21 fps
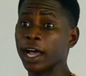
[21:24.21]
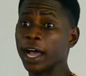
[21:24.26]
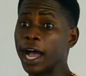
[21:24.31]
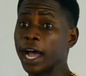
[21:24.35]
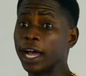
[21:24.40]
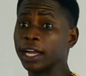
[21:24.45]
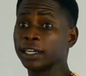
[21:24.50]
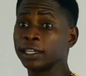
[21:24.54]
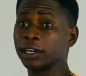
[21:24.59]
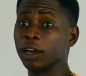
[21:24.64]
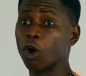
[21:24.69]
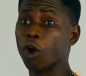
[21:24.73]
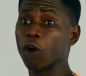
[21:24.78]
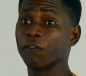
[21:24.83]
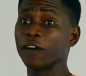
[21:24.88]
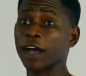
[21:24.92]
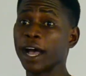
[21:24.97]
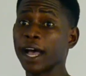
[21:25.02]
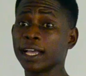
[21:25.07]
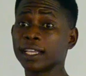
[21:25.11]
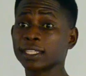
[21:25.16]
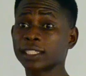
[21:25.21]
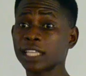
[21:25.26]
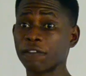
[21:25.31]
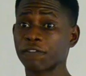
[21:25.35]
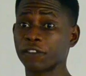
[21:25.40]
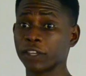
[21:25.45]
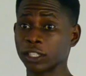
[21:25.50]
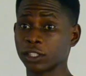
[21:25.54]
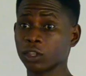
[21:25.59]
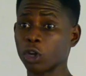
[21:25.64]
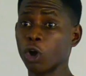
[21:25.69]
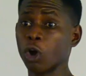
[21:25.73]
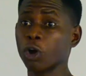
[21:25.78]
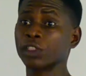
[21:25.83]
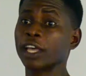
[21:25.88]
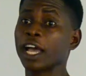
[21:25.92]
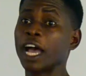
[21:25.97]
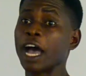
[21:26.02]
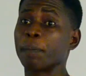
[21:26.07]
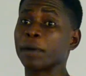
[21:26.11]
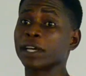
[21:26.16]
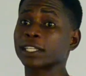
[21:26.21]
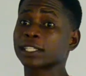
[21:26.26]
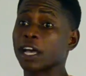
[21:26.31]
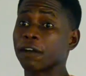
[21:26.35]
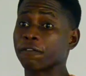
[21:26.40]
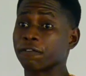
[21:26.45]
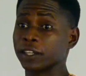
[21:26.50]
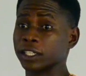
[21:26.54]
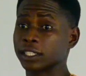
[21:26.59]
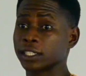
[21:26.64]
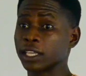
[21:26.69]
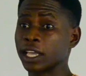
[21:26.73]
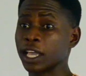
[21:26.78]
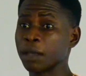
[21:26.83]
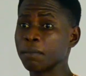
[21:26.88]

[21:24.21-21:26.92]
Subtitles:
an over surface or the upper surface.